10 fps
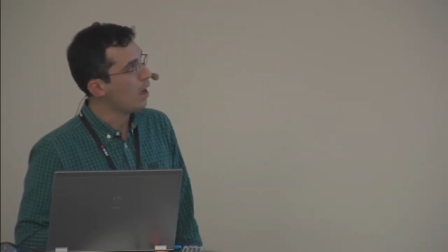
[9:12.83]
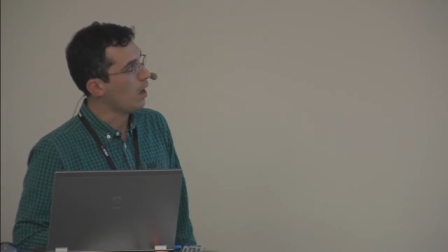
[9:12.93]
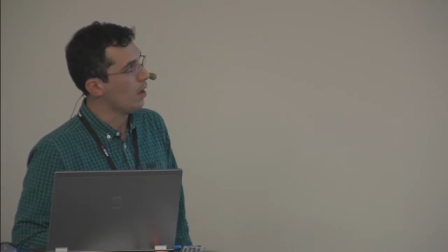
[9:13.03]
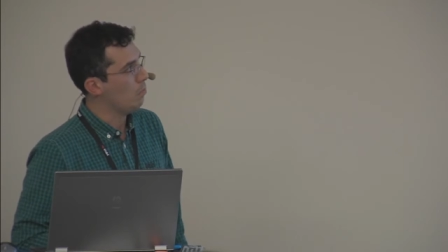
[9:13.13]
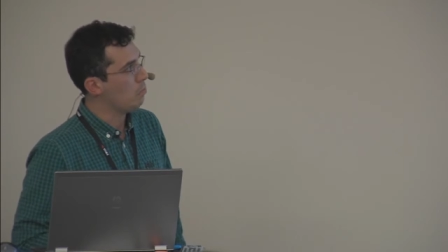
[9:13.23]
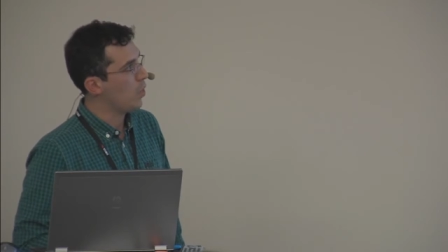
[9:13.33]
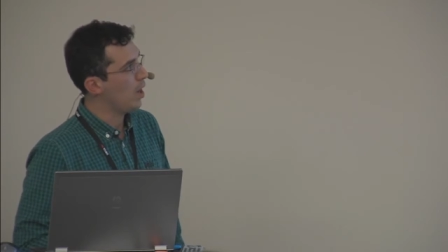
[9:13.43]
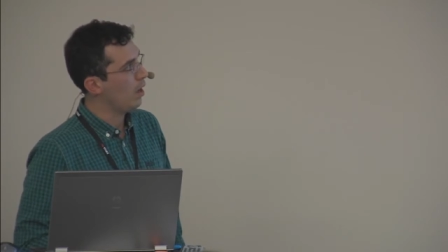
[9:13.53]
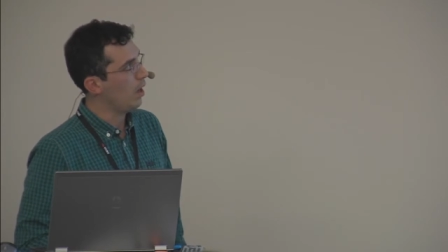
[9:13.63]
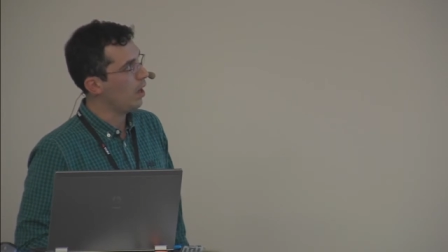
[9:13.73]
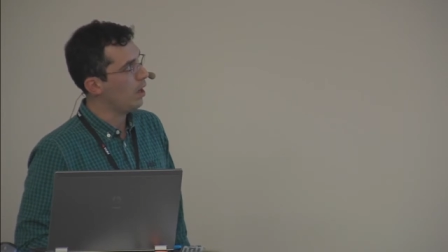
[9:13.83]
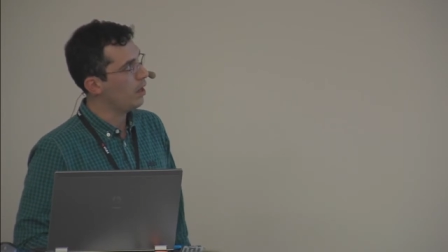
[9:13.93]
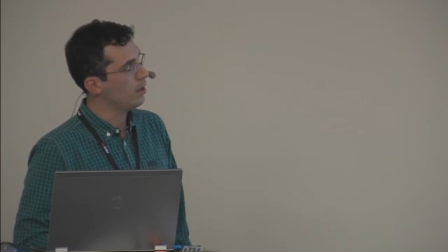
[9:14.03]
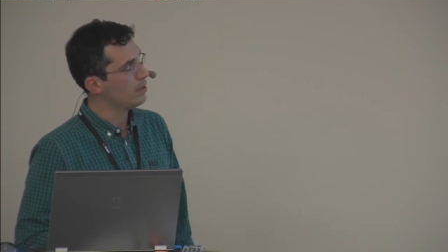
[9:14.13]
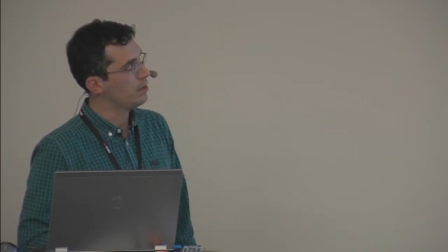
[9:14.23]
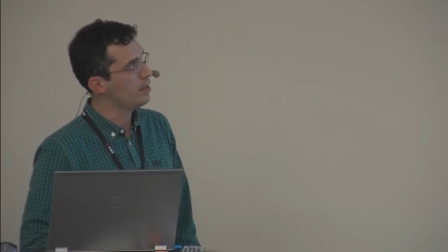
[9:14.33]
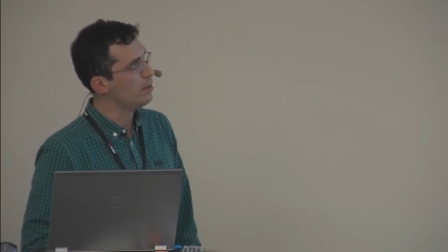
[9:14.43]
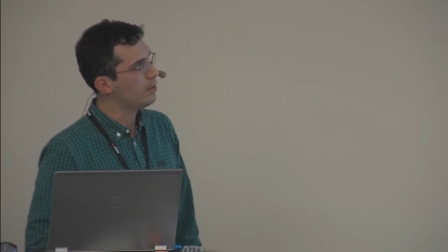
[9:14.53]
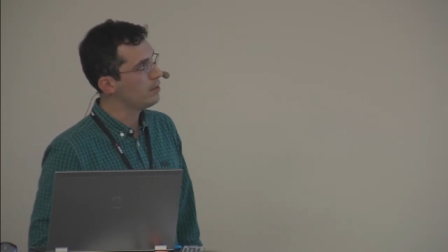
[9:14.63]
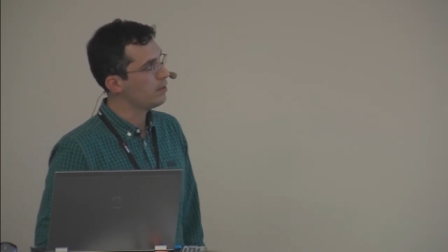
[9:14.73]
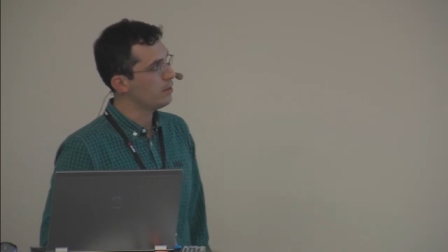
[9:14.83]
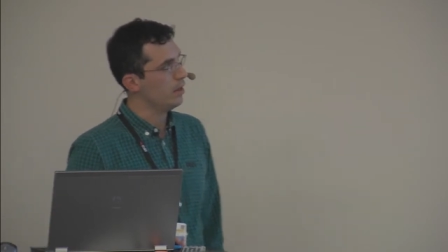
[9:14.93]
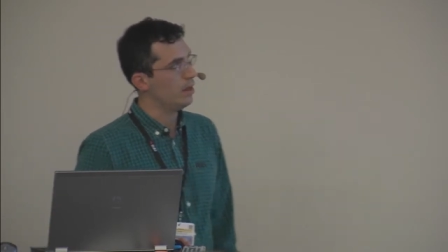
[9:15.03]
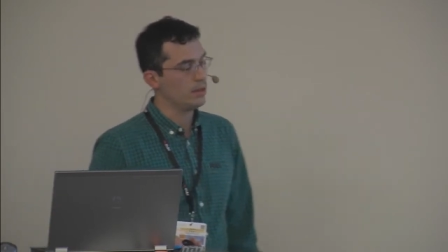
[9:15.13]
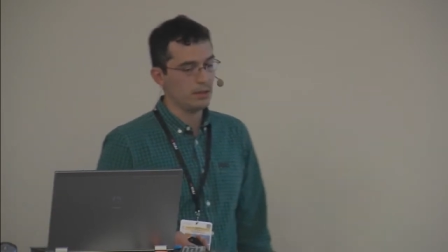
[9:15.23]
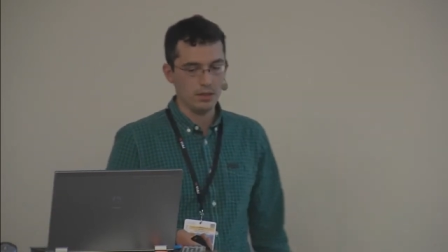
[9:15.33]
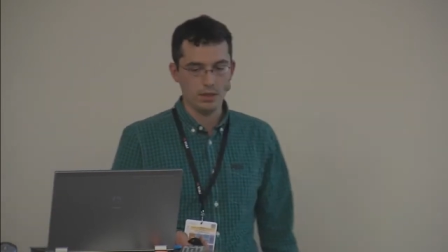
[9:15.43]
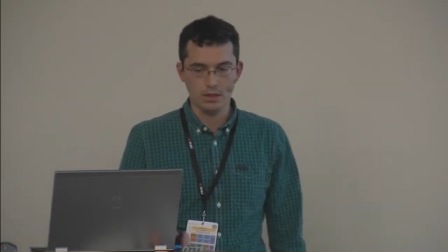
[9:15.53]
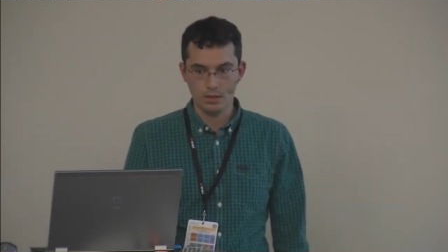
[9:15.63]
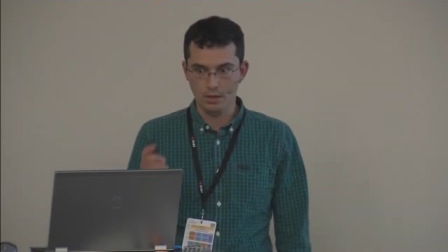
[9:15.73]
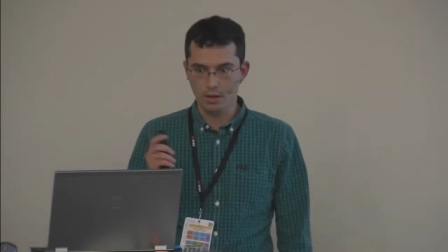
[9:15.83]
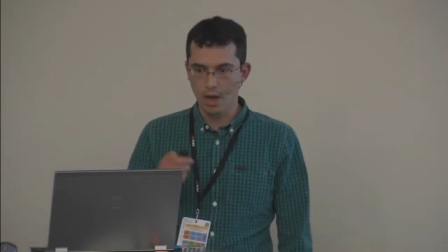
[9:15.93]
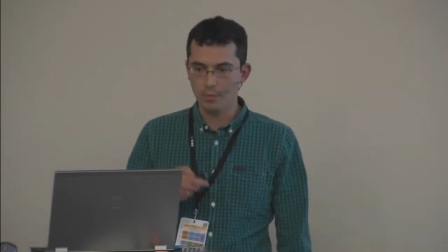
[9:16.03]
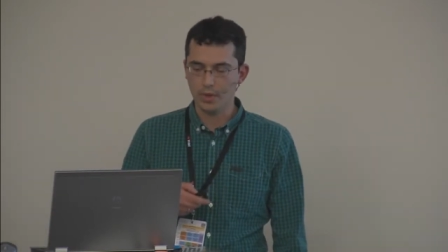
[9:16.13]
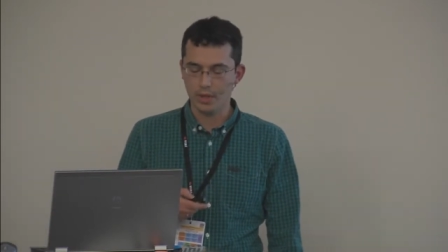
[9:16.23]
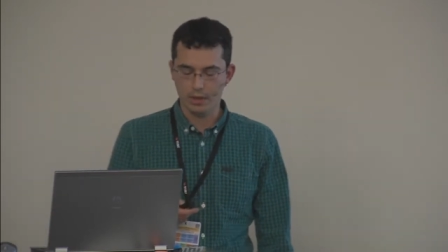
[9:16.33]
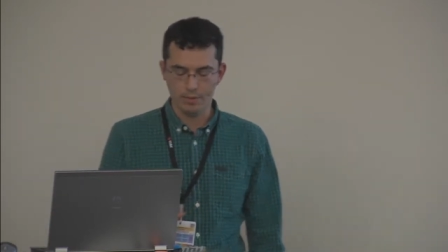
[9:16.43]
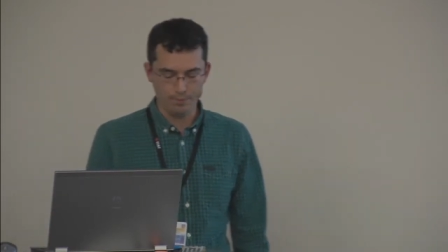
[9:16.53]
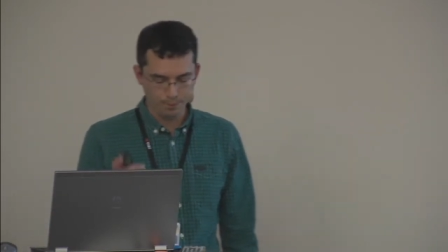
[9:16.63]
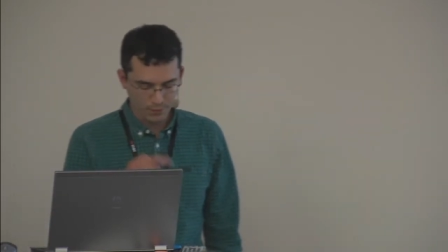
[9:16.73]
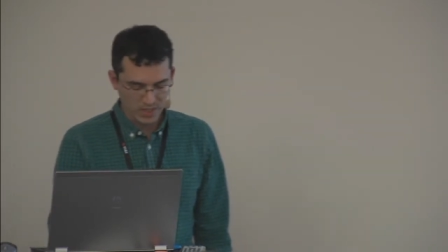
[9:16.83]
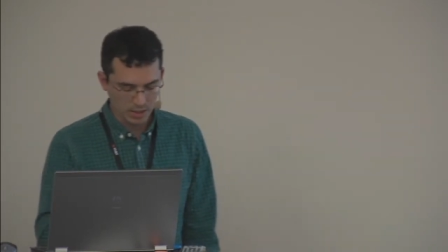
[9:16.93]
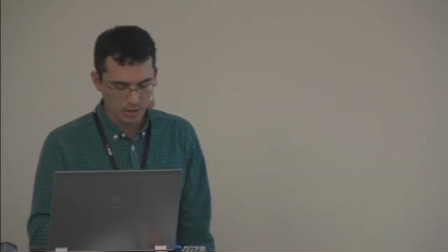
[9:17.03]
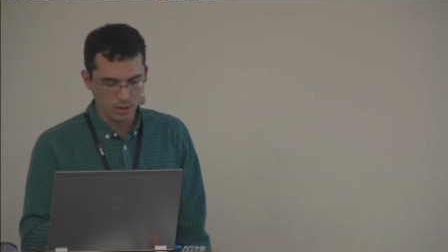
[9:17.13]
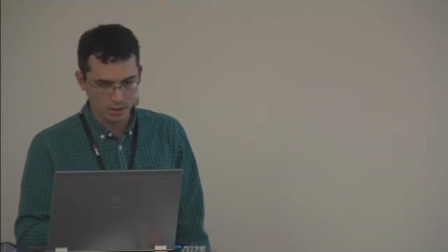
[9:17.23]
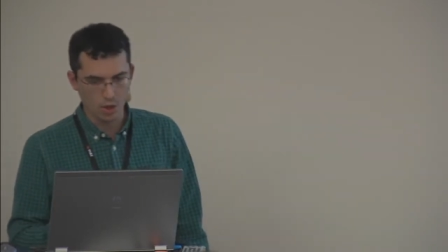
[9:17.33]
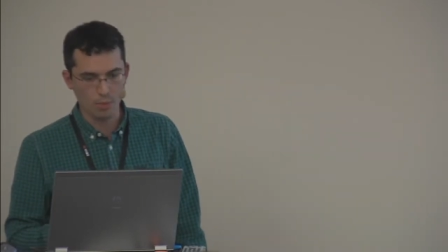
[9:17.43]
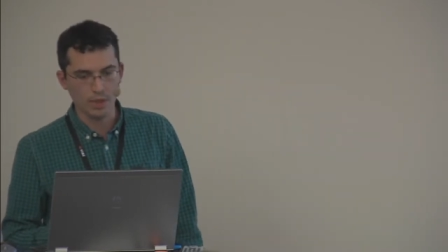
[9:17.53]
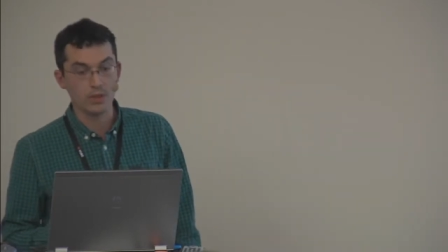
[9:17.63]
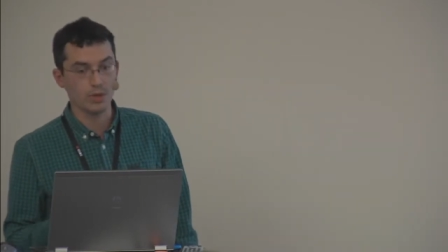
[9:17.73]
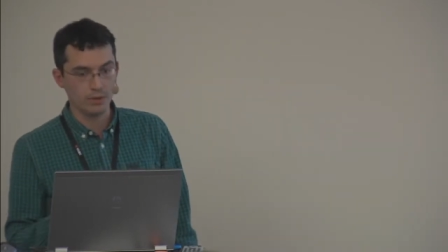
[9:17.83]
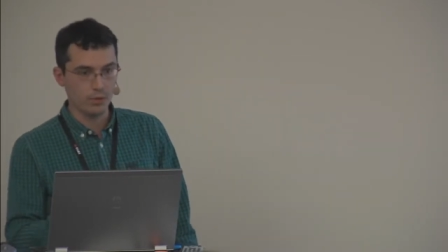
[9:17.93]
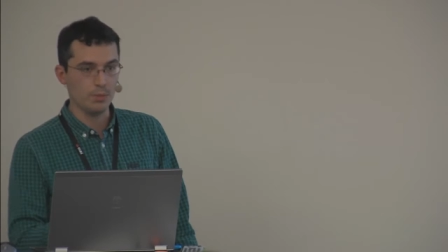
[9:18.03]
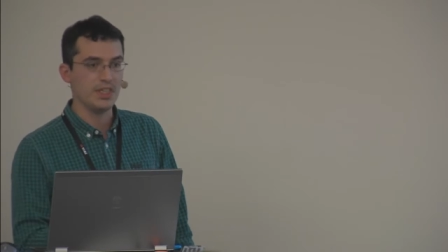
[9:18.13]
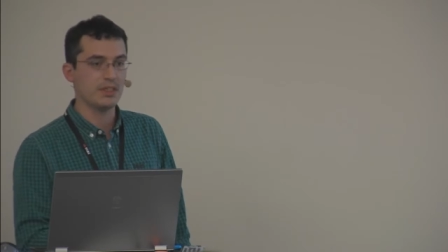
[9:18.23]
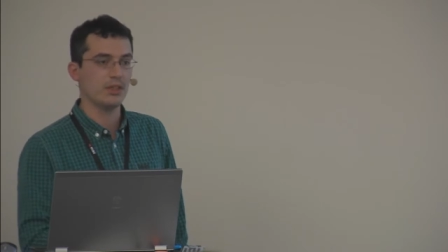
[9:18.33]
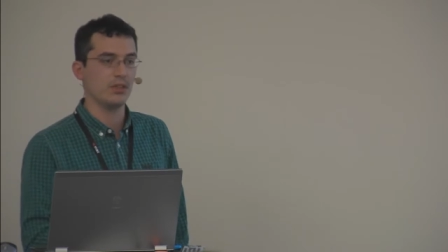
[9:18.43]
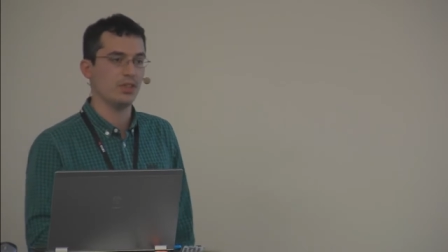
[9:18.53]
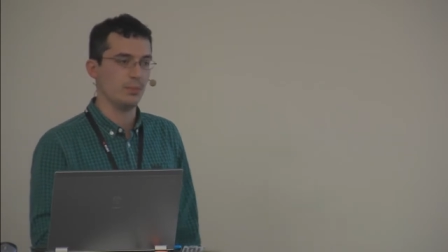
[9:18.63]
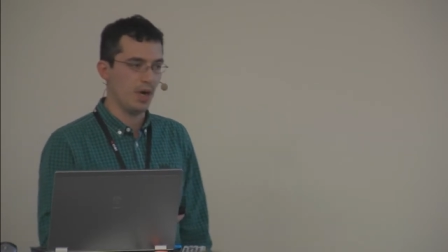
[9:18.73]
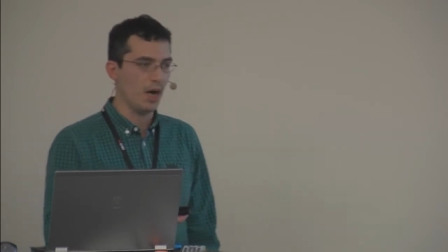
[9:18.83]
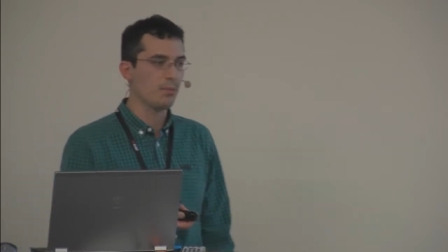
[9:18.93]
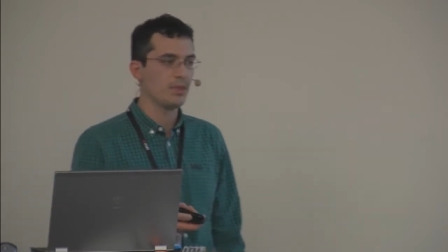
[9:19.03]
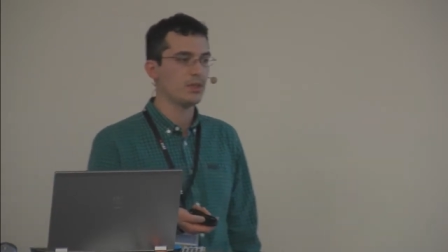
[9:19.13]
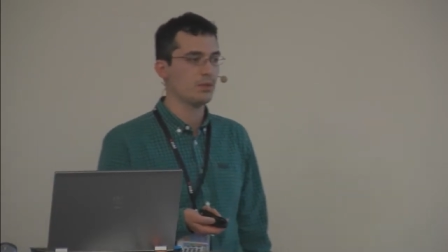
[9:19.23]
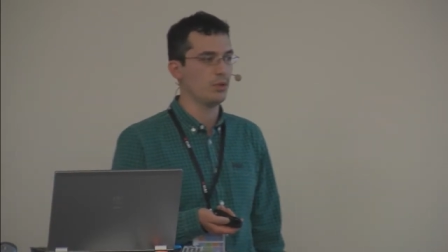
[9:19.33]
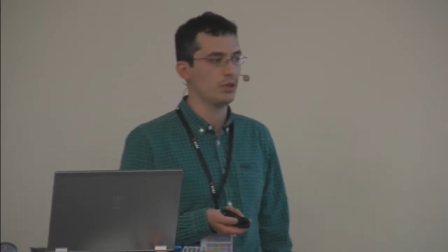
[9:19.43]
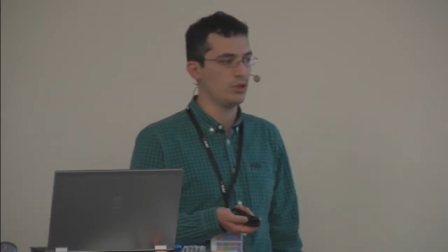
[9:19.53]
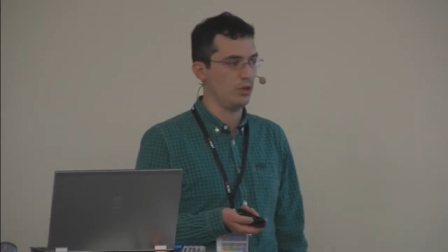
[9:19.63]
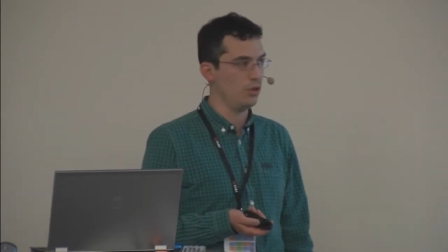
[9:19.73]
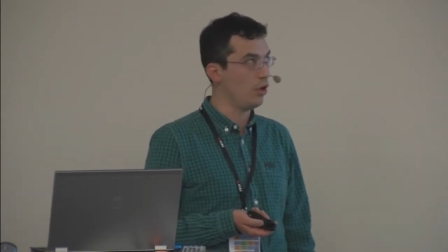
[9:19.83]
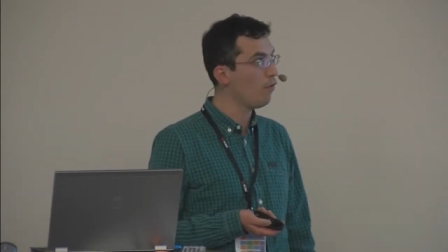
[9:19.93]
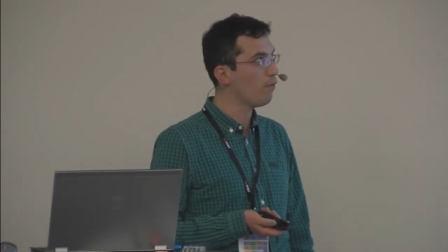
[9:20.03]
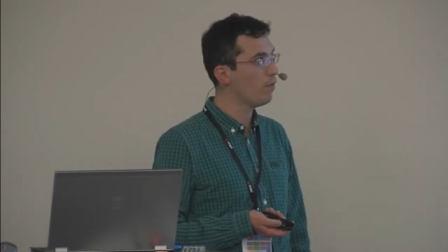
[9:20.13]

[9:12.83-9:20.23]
Um, since uh, uh, uh, up um, since October, 24 ministerial departments were turned off.